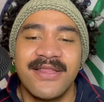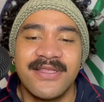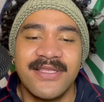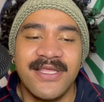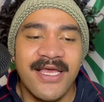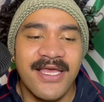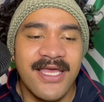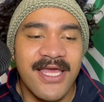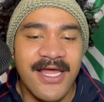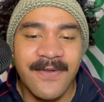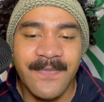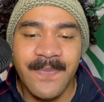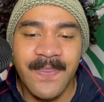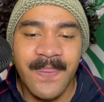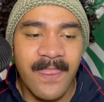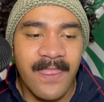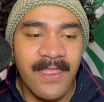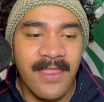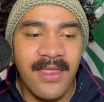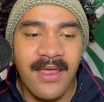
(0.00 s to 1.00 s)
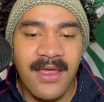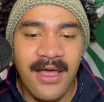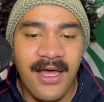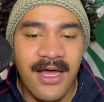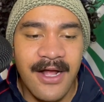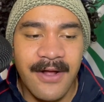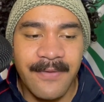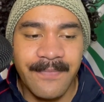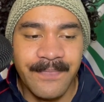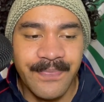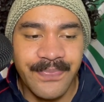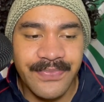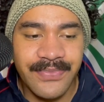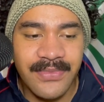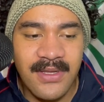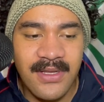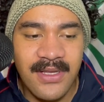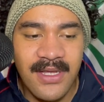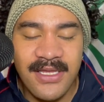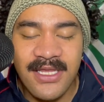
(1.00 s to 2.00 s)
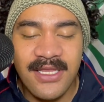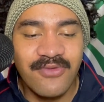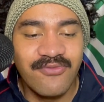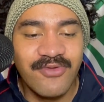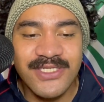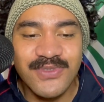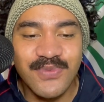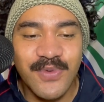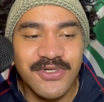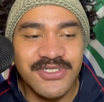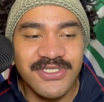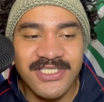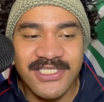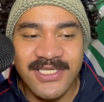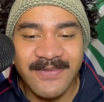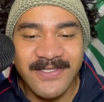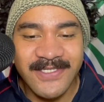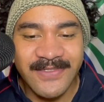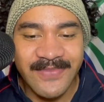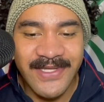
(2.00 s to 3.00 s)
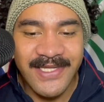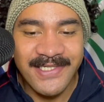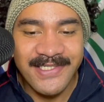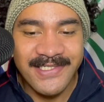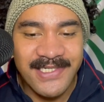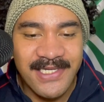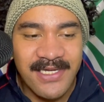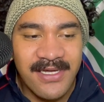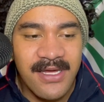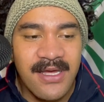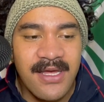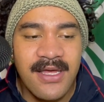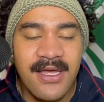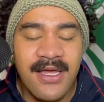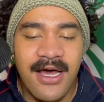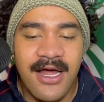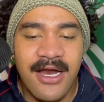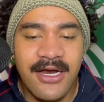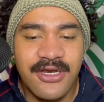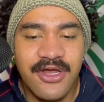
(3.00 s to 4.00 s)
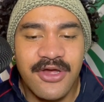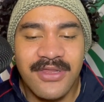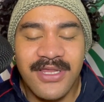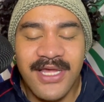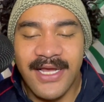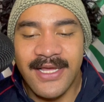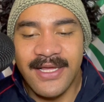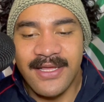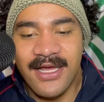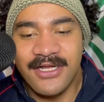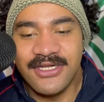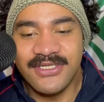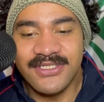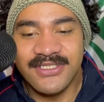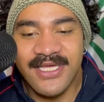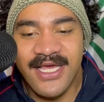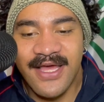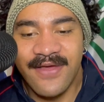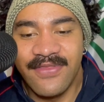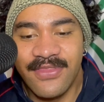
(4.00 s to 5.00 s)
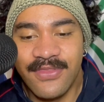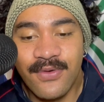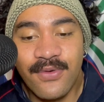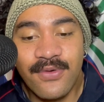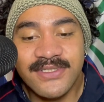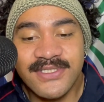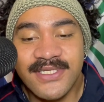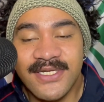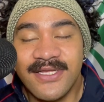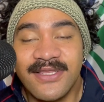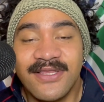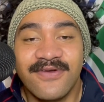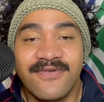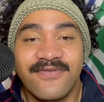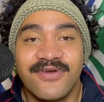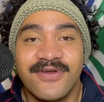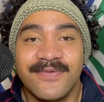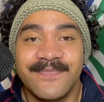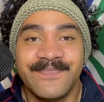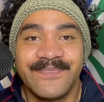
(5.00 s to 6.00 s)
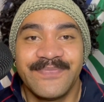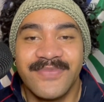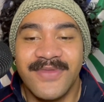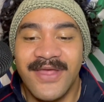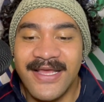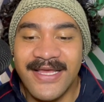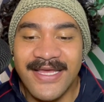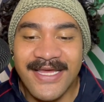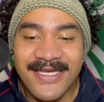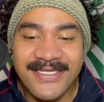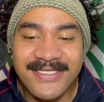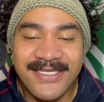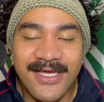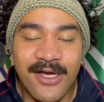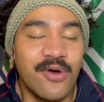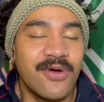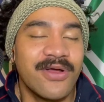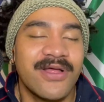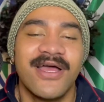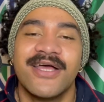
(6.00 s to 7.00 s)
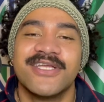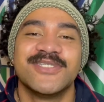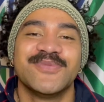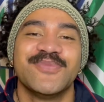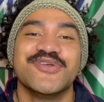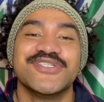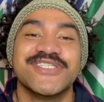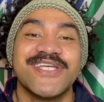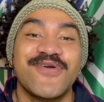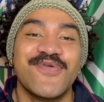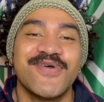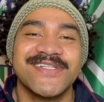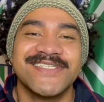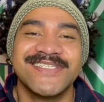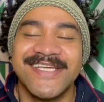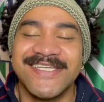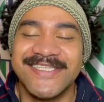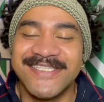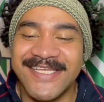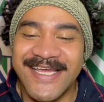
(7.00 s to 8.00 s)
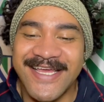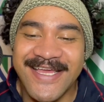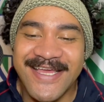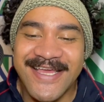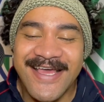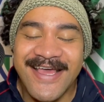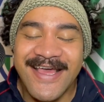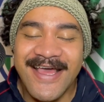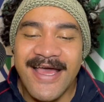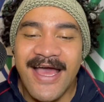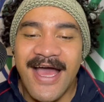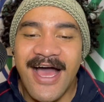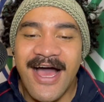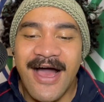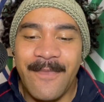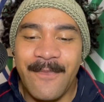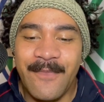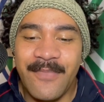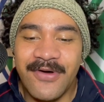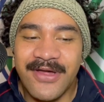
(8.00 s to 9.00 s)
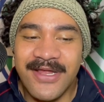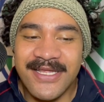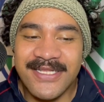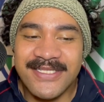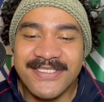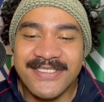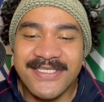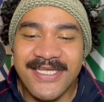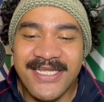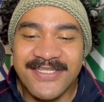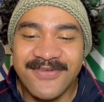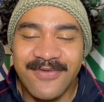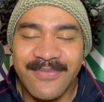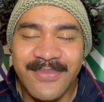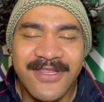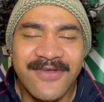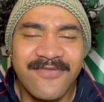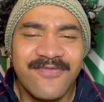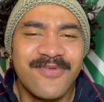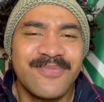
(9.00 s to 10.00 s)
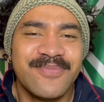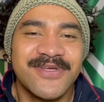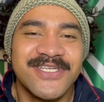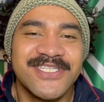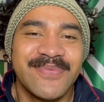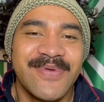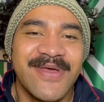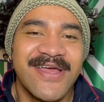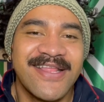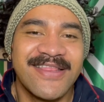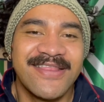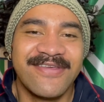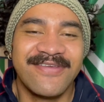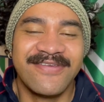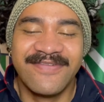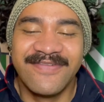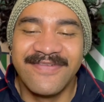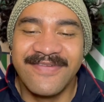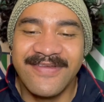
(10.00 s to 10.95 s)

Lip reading: again, another reason why you should sub to me is, I don't know, I just have thoughts that are different, I guess. I suppose everyone says that. But it's from a different perspective.